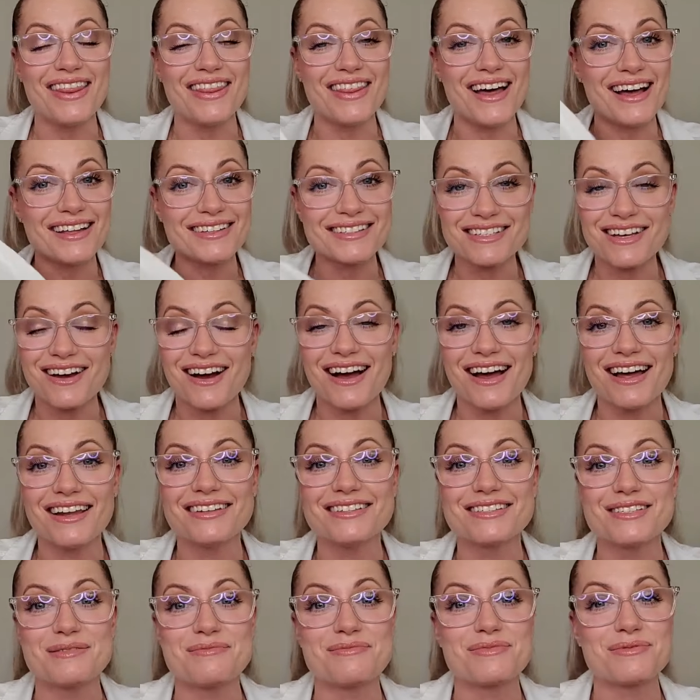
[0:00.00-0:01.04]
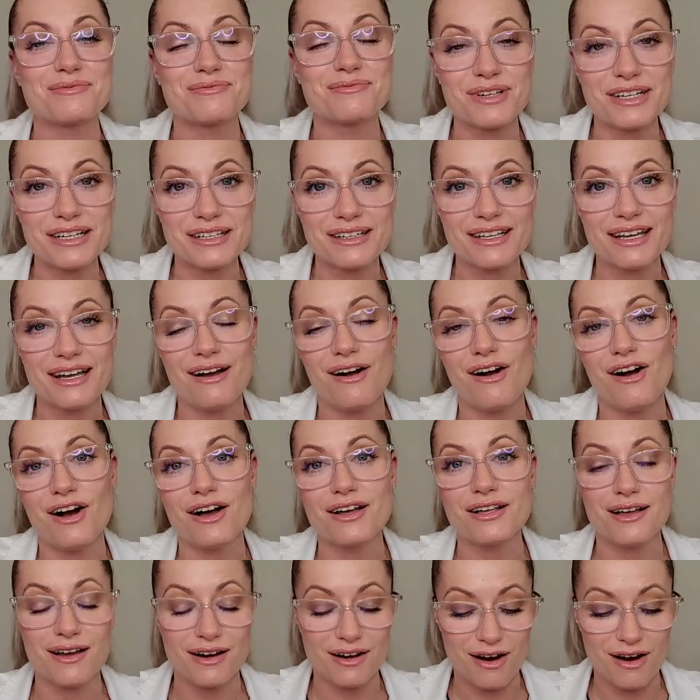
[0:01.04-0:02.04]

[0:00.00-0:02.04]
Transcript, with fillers: and that's got some really aw-